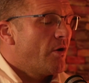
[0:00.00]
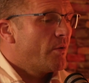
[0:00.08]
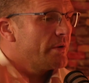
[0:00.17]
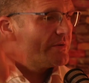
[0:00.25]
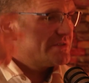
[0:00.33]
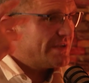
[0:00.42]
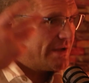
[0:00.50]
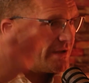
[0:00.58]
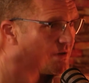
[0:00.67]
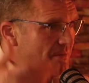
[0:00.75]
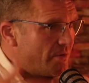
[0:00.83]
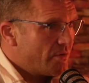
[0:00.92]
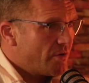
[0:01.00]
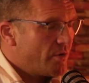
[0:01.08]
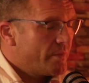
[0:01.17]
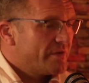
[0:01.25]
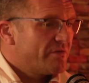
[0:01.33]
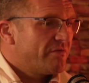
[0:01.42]
I was thinking about,
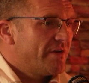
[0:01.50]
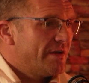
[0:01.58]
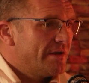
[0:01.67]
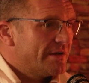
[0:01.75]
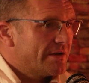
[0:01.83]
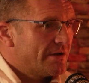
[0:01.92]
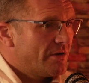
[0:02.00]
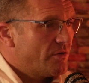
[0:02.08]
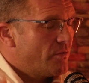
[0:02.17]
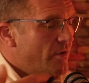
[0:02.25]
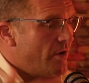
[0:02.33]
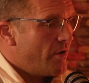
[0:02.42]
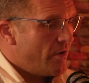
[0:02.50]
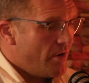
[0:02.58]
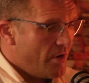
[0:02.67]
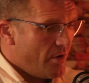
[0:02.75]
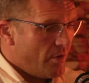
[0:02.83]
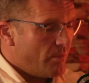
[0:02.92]
how I was feeling, and how
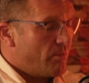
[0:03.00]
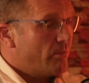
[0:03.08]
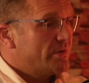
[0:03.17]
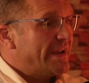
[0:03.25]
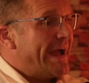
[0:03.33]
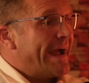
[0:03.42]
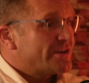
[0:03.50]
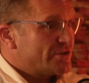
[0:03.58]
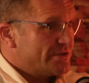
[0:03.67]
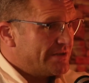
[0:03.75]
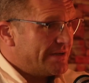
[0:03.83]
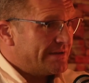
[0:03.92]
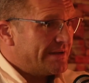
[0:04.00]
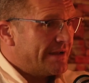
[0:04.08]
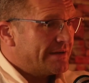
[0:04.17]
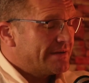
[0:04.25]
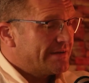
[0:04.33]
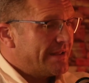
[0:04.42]
the action then
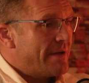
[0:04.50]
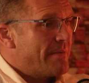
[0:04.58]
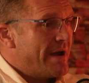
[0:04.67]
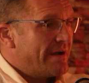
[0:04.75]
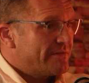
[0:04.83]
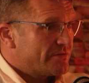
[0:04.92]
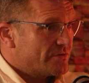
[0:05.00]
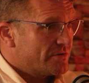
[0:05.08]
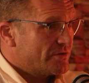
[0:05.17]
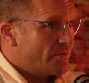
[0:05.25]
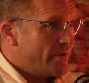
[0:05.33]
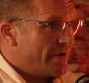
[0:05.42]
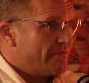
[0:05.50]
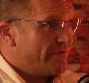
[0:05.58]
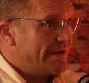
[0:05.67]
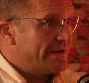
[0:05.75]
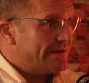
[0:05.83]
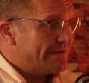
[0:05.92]
that came after the way I was
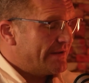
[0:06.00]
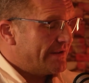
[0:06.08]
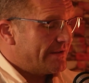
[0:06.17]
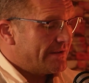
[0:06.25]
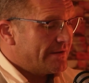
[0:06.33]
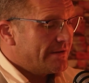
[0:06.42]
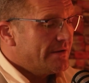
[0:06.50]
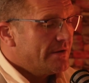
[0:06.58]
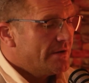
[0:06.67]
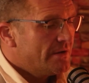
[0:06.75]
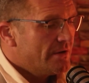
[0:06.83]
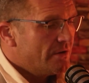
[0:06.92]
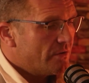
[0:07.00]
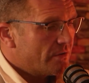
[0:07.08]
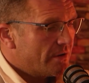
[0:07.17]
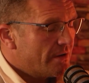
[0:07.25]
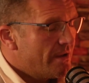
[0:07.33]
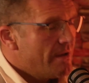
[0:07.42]
feeling and thinking.
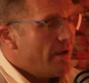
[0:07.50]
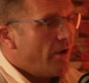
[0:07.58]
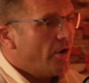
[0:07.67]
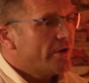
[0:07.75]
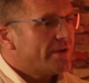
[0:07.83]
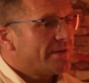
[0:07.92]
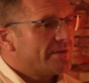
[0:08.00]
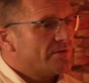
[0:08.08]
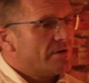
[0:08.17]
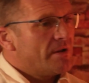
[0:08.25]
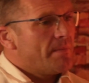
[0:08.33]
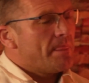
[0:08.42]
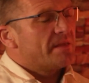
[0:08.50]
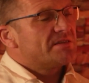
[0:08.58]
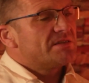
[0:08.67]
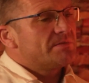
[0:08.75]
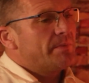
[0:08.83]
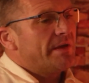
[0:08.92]
Okay, I can
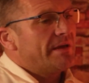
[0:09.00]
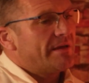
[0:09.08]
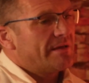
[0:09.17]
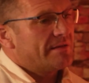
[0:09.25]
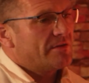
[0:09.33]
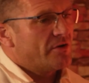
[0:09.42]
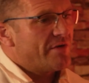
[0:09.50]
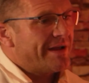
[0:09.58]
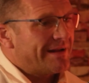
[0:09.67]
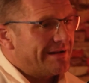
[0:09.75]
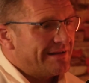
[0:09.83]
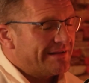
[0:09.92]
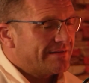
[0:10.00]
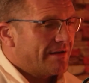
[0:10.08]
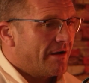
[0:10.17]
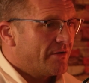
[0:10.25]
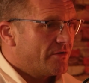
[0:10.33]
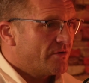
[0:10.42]
speak directly into
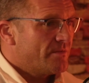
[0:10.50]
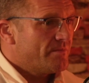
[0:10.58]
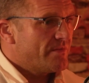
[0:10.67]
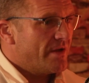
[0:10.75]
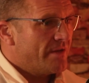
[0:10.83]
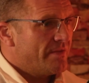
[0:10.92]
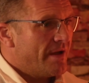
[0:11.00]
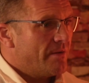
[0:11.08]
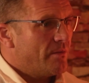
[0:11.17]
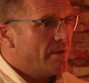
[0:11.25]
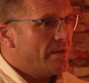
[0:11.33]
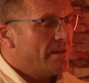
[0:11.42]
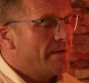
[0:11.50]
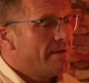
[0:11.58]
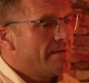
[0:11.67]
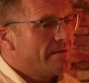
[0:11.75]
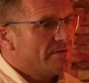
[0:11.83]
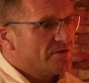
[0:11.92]
Otter, and that will
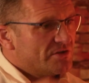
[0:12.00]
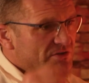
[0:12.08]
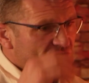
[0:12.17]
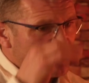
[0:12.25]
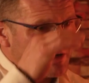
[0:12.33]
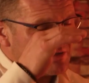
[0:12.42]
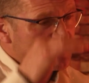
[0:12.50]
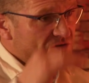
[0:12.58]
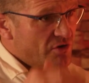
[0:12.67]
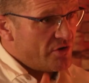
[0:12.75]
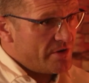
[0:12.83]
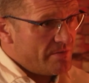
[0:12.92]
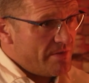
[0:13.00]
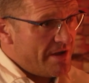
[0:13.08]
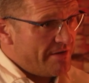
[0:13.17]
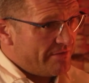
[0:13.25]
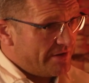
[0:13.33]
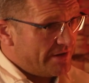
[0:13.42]
just transcribe
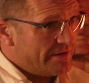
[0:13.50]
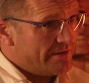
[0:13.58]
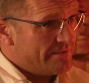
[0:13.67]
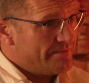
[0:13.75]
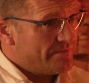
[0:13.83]
everything